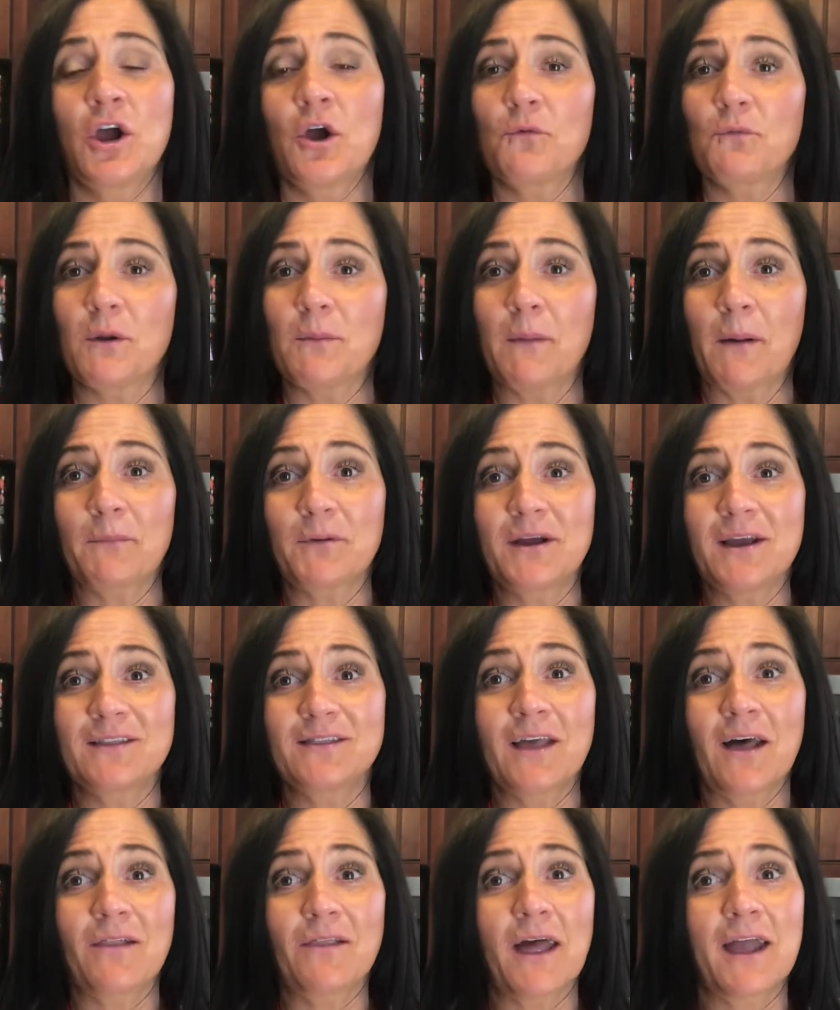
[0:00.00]
Remember, hit
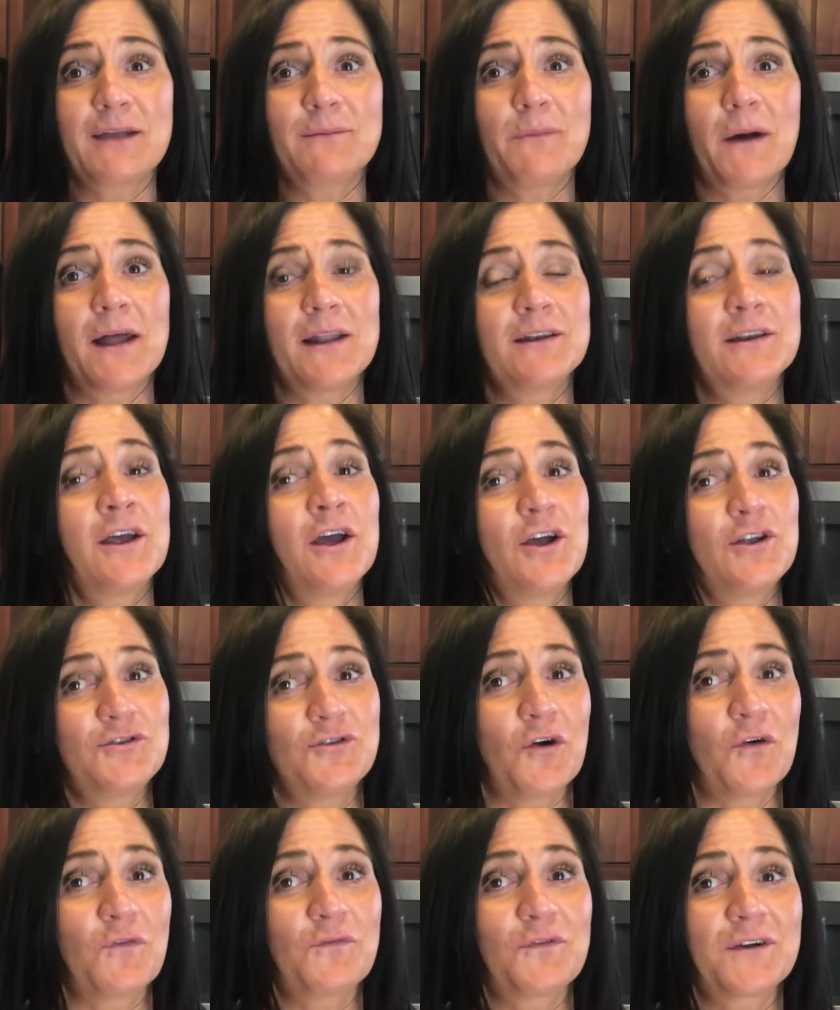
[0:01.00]
that like button.
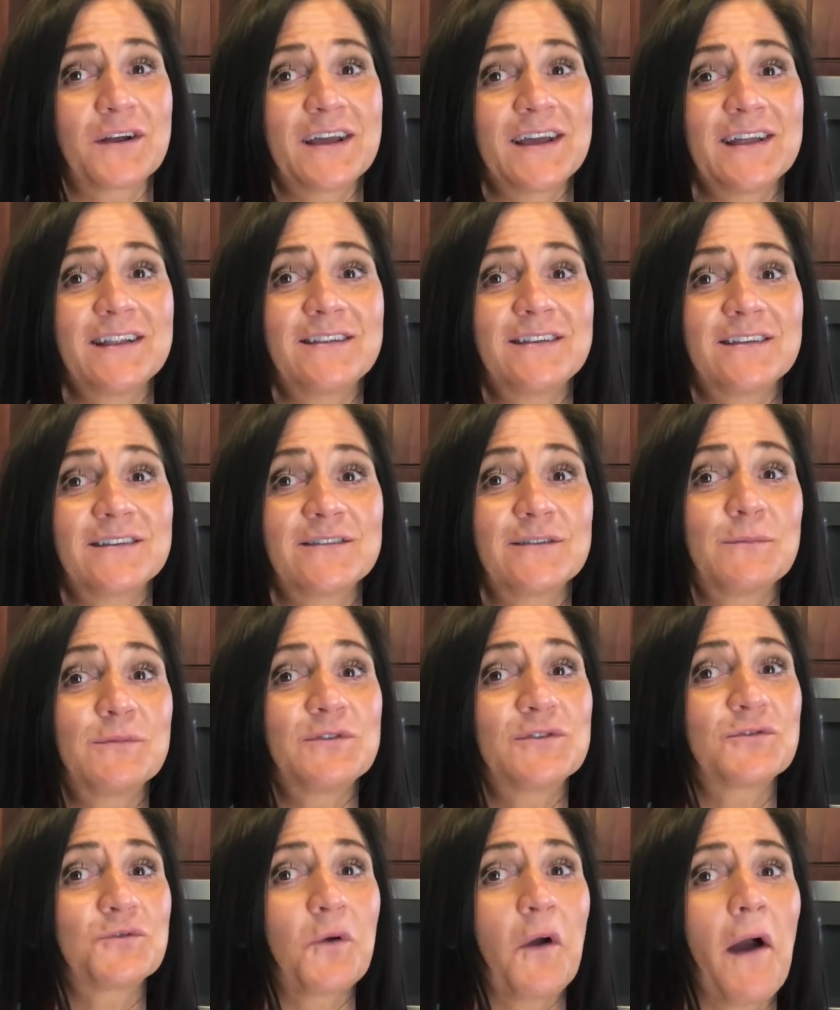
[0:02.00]
Don't forget to
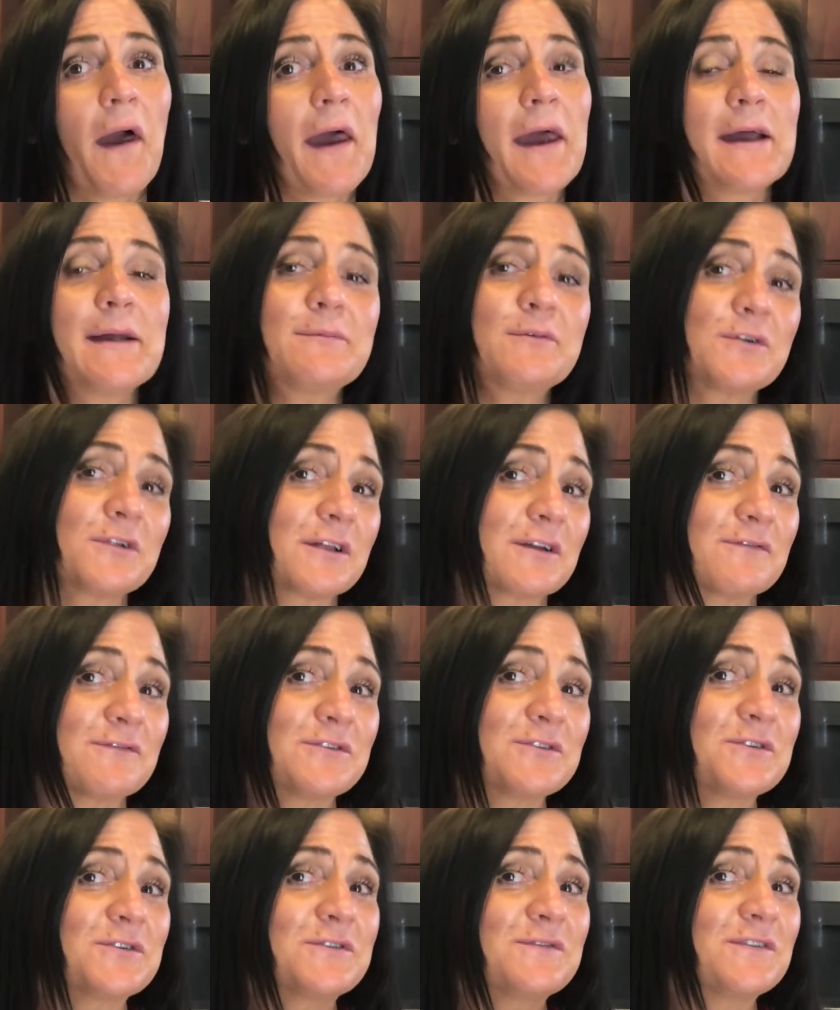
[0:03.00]
subscribe, click for
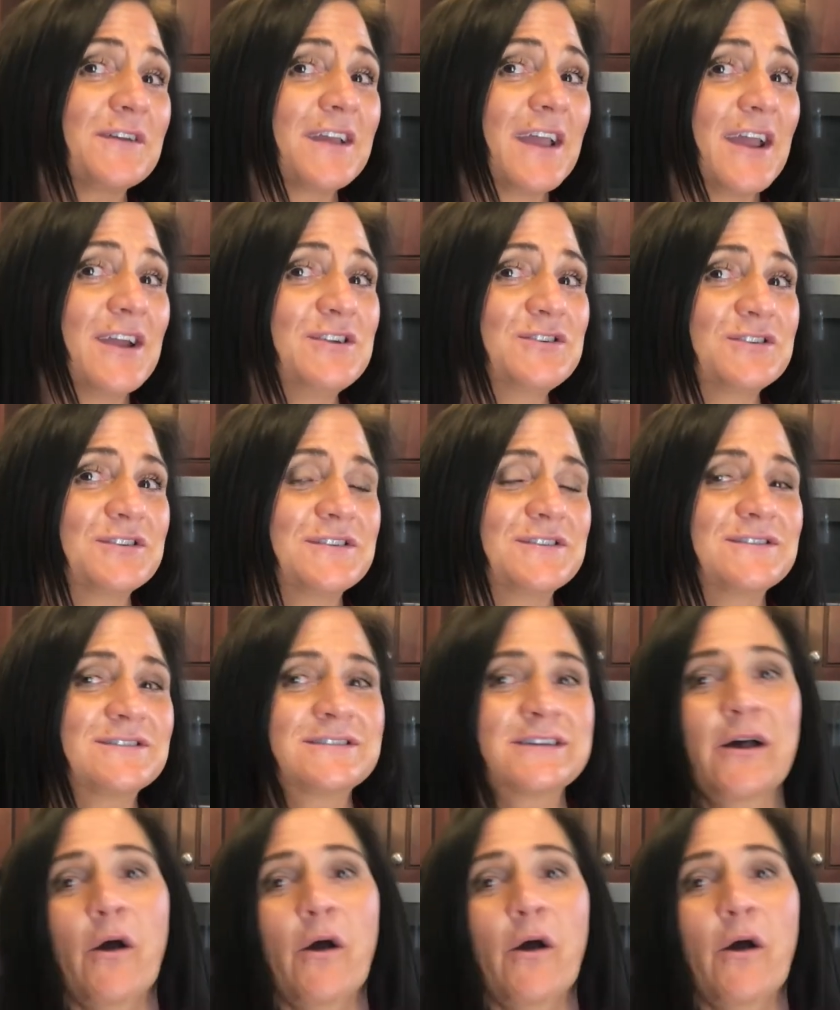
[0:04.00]
notifications.